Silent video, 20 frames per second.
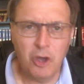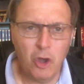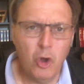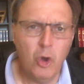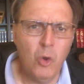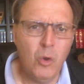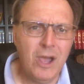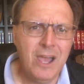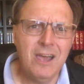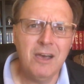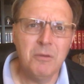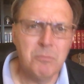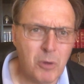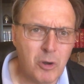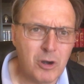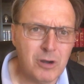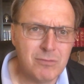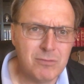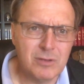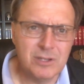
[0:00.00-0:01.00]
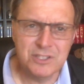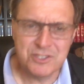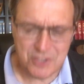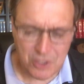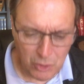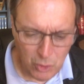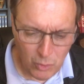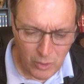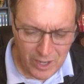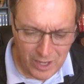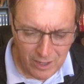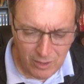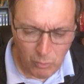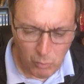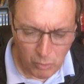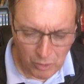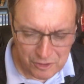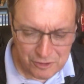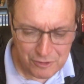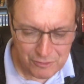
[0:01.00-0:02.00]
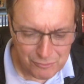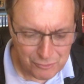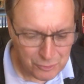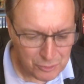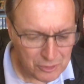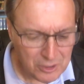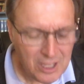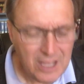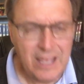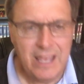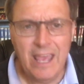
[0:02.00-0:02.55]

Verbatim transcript: Oh, how marvelous, oh, how wonderful,